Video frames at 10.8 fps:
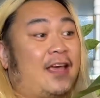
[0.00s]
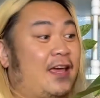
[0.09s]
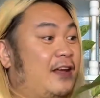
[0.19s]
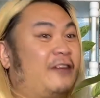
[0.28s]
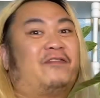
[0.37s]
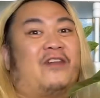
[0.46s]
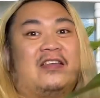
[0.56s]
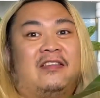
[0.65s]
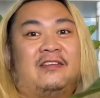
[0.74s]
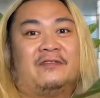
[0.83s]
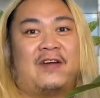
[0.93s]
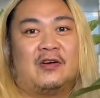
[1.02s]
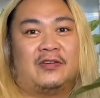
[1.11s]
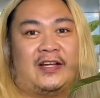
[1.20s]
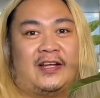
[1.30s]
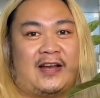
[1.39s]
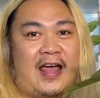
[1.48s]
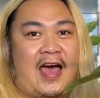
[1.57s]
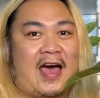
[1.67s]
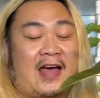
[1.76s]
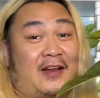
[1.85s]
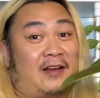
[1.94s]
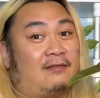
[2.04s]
and I finally found it at,